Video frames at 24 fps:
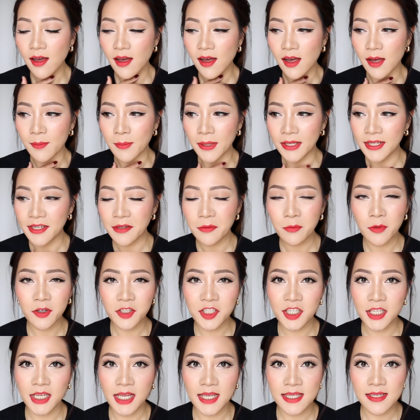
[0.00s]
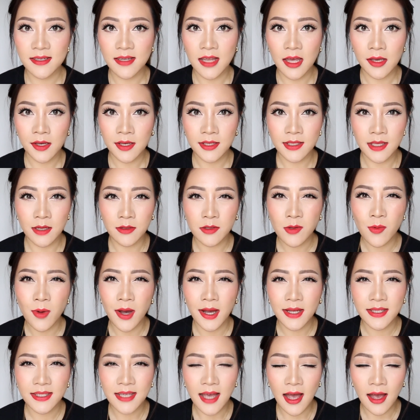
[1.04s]
I didn't watch it last night because I was
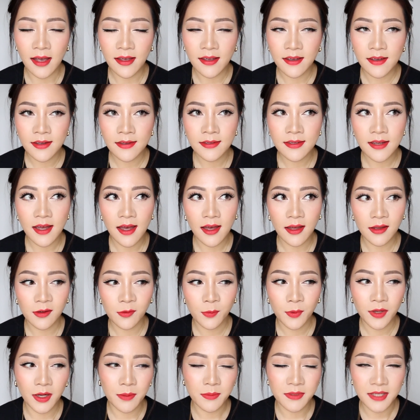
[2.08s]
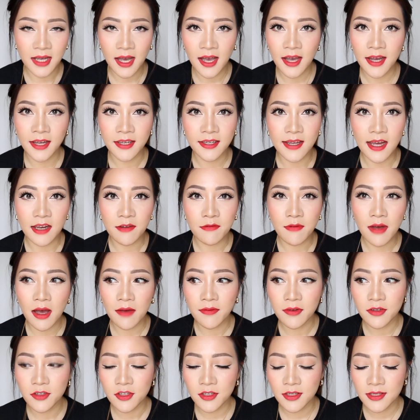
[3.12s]
quite tired, and when I'm tired I'd
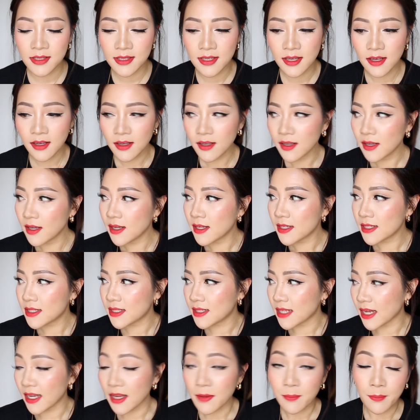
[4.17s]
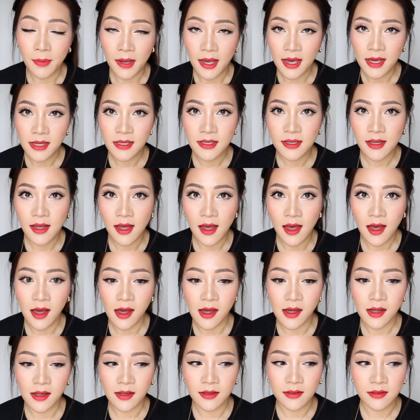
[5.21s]
rather just stay in bed
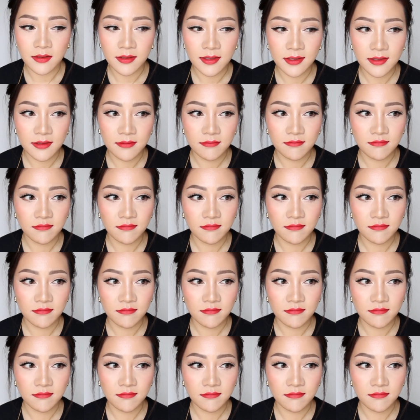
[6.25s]
and